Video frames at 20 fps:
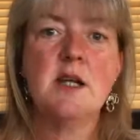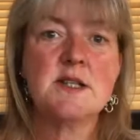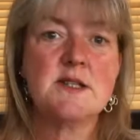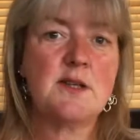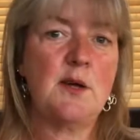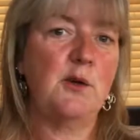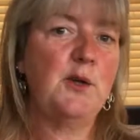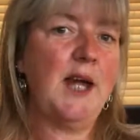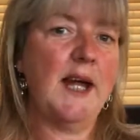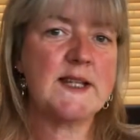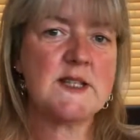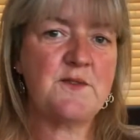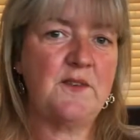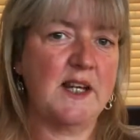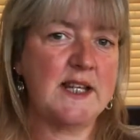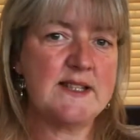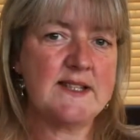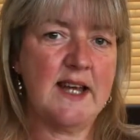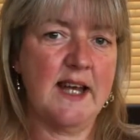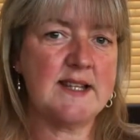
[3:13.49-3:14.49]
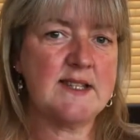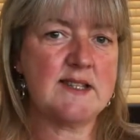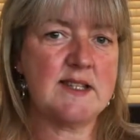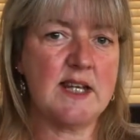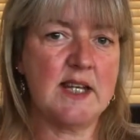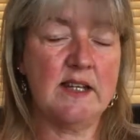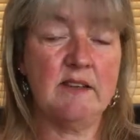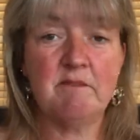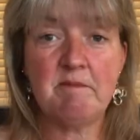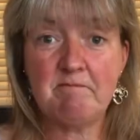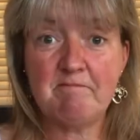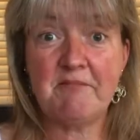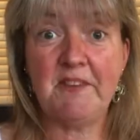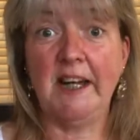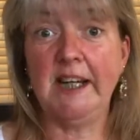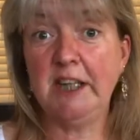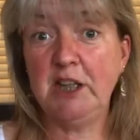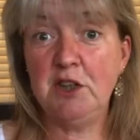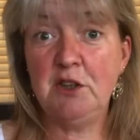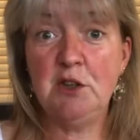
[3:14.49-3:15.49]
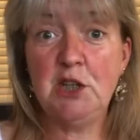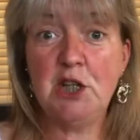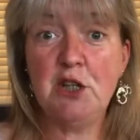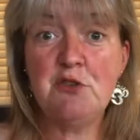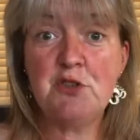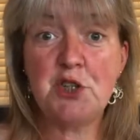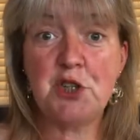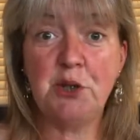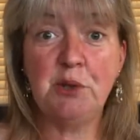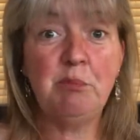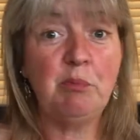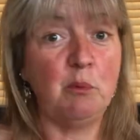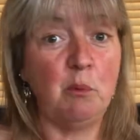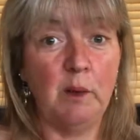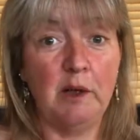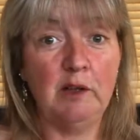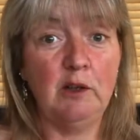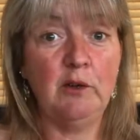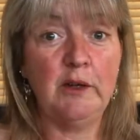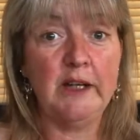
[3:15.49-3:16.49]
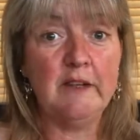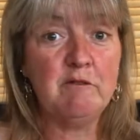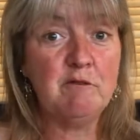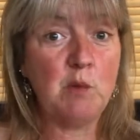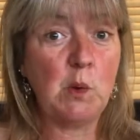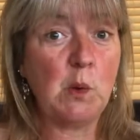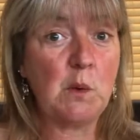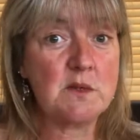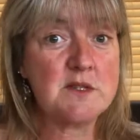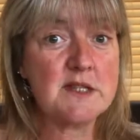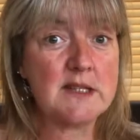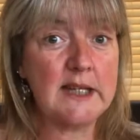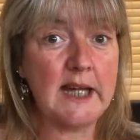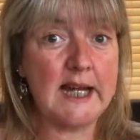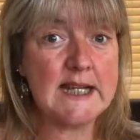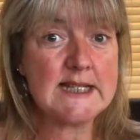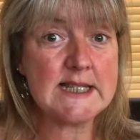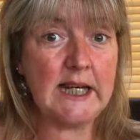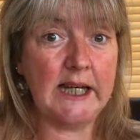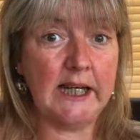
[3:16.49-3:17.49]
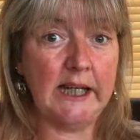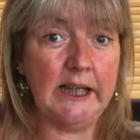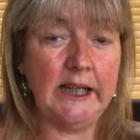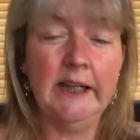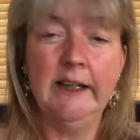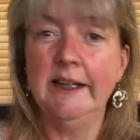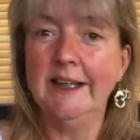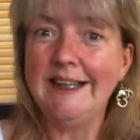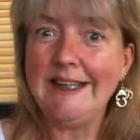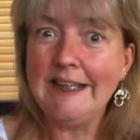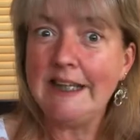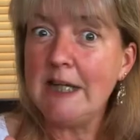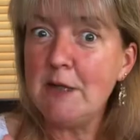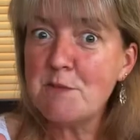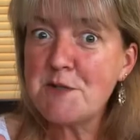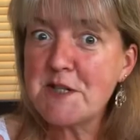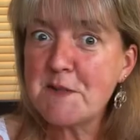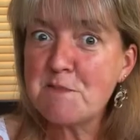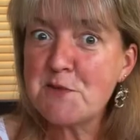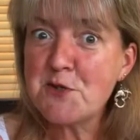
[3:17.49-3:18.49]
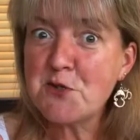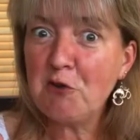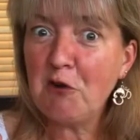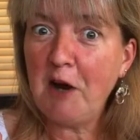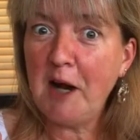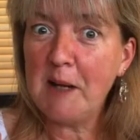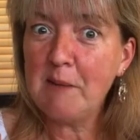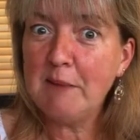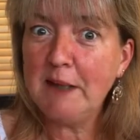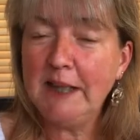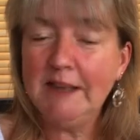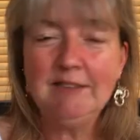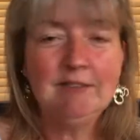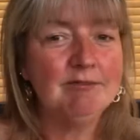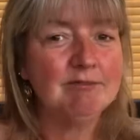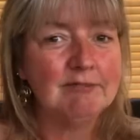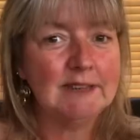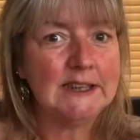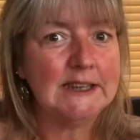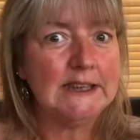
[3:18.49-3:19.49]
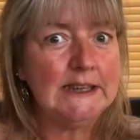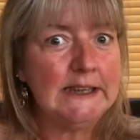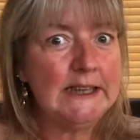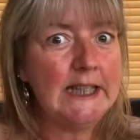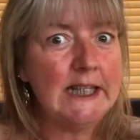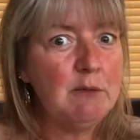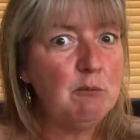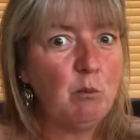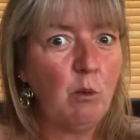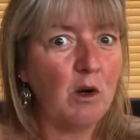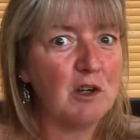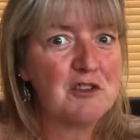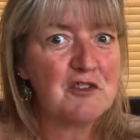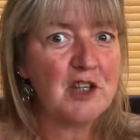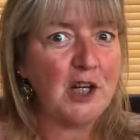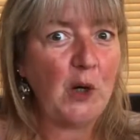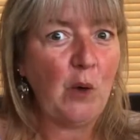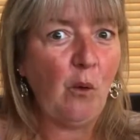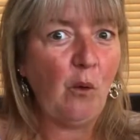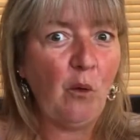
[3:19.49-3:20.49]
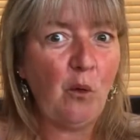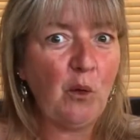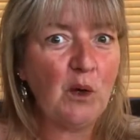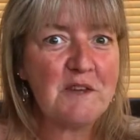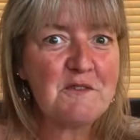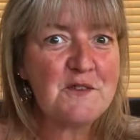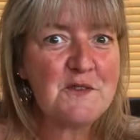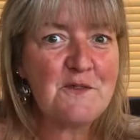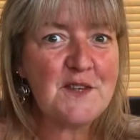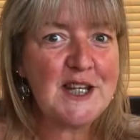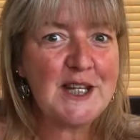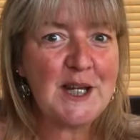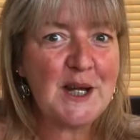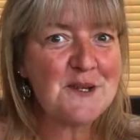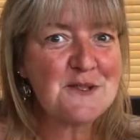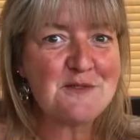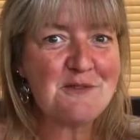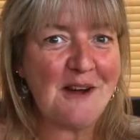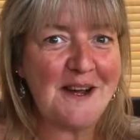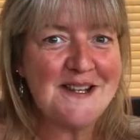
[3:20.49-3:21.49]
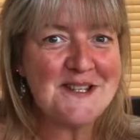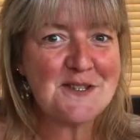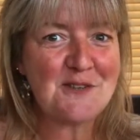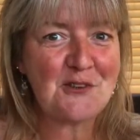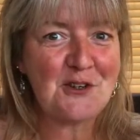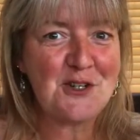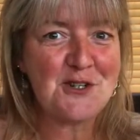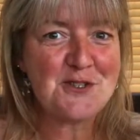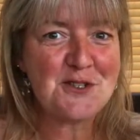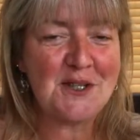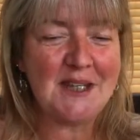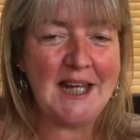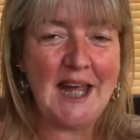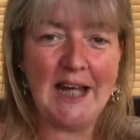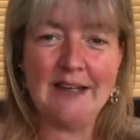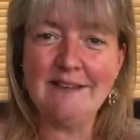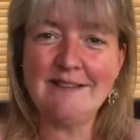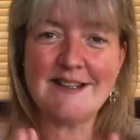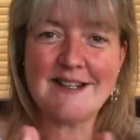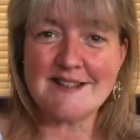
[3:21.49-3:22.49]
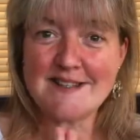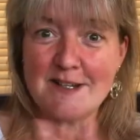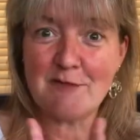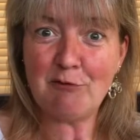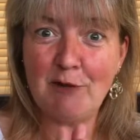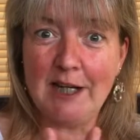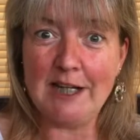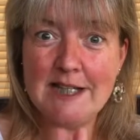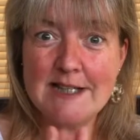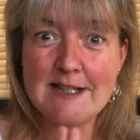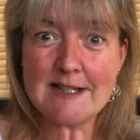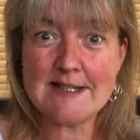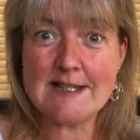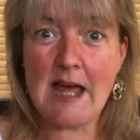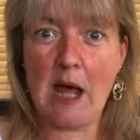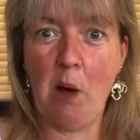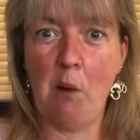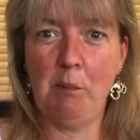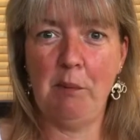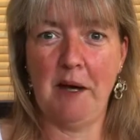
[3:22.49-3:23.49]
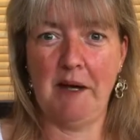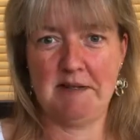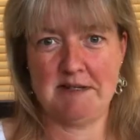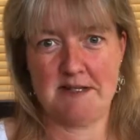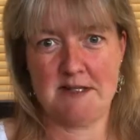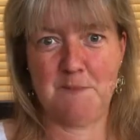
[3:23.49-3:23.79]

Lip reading: So that's fantastic. Thank you, YouTube. We're looking forward to that day. Keep subscribing and keep watching all of the videos right through to the end, because it really does help us.